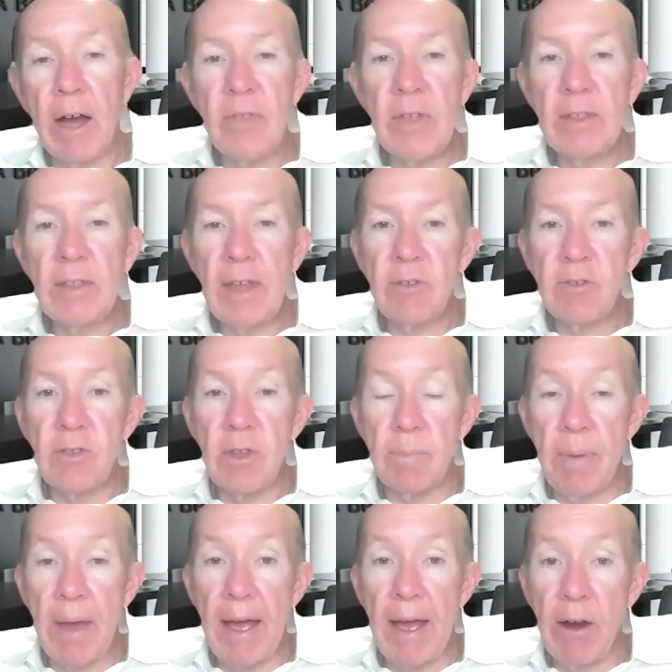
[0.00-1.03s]
i think that's the
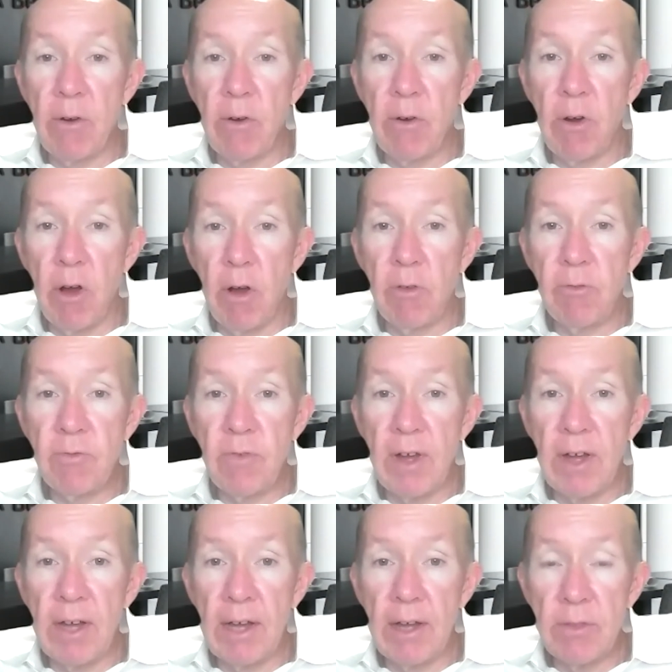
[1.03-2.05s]
power of
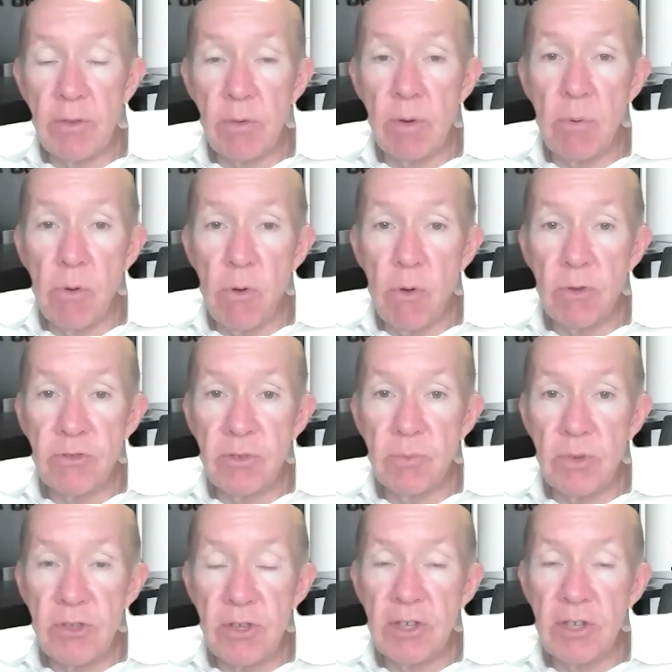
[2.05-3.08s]
uh, the reports that
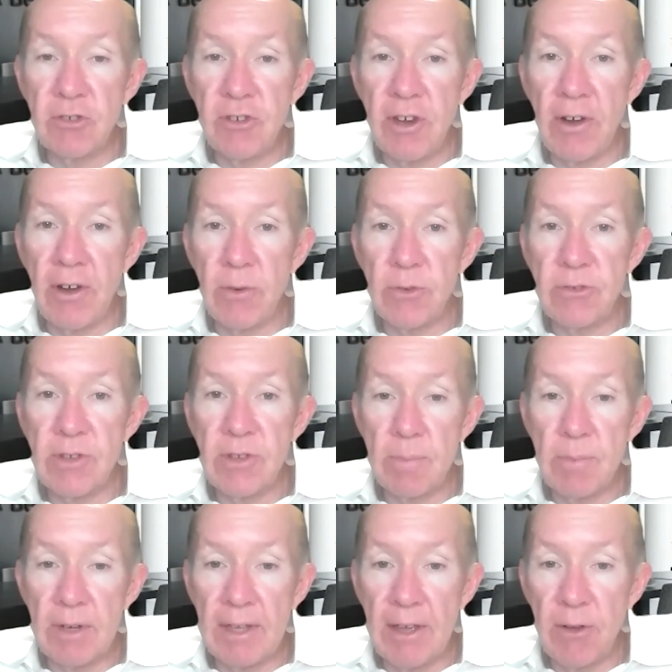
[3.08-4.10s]
when you can share it with
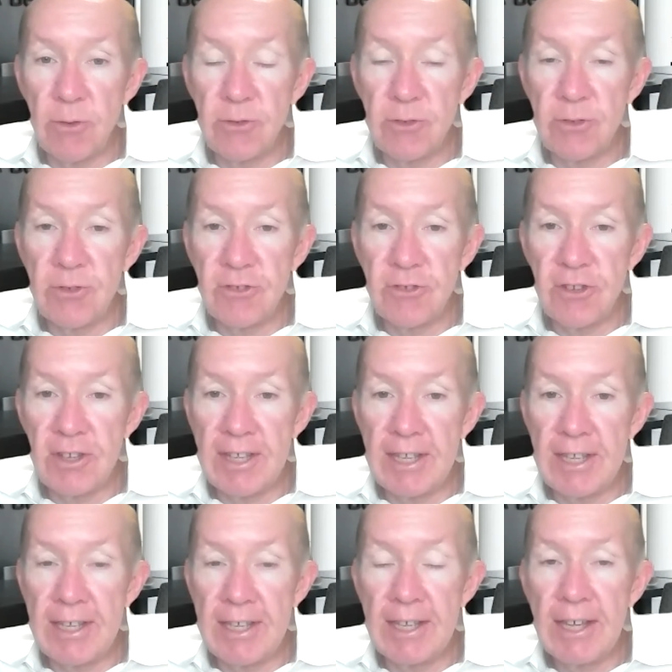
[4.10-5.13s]
somebody else and
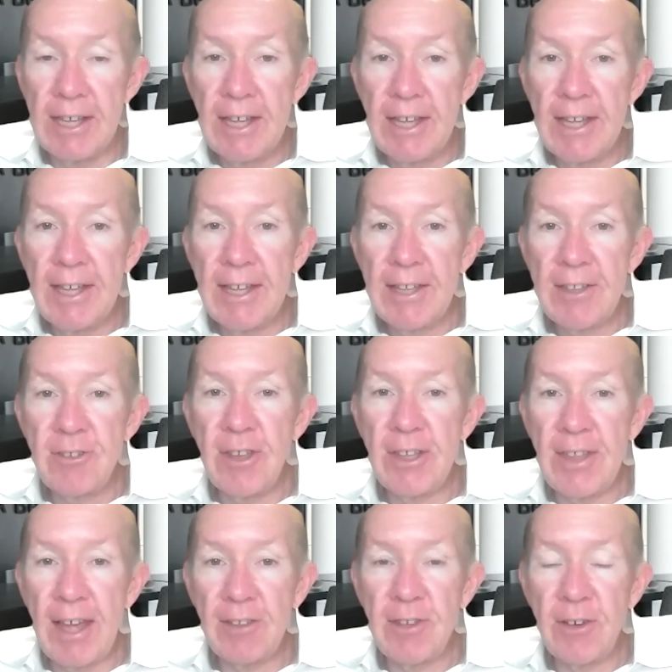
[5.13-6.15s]
see see
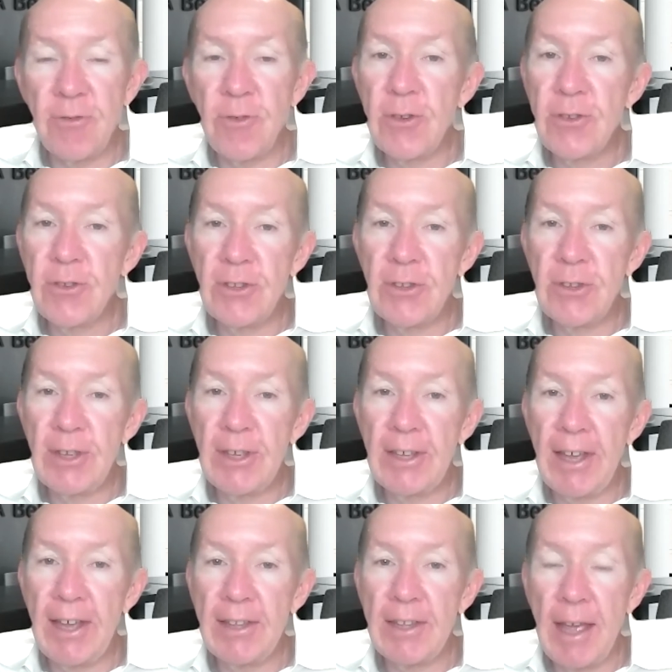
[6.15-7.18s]
that difference in
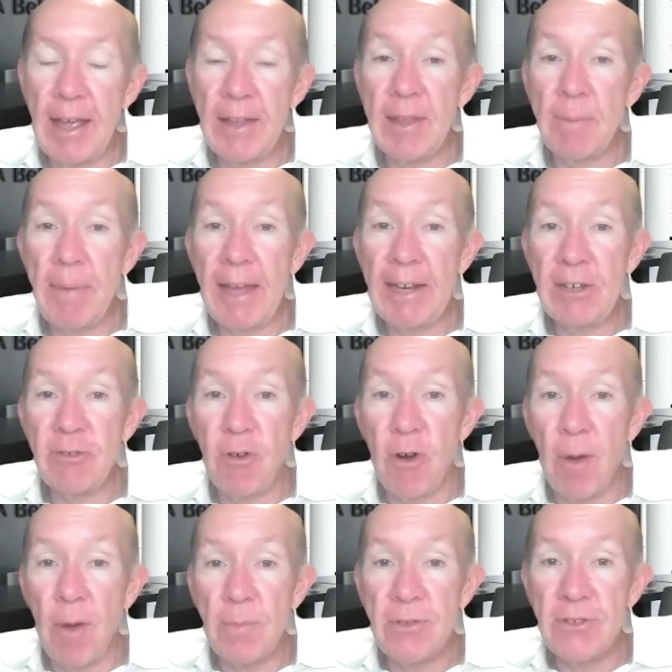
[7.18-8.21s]
the and the, and the penny
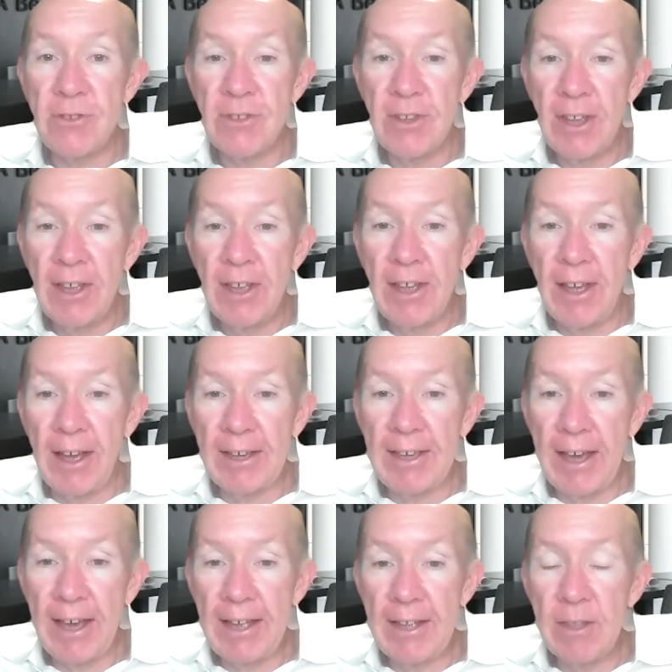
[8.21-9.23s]
drops yeah.
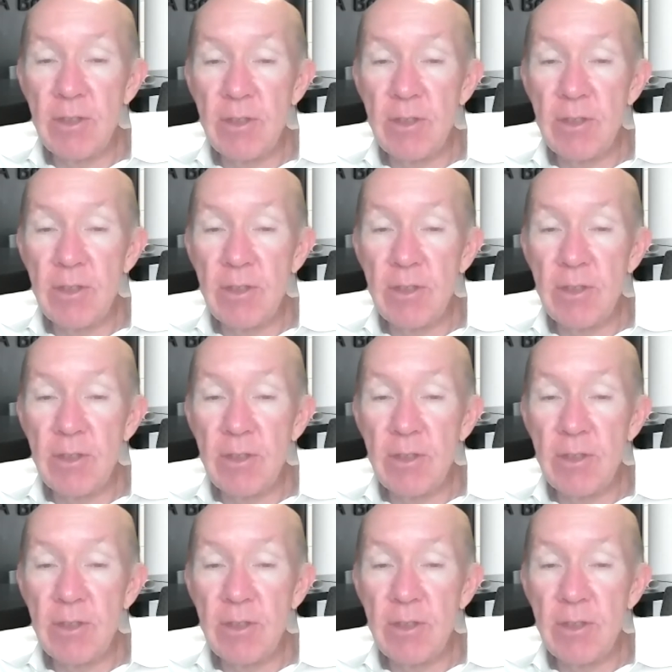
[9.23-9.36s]
okay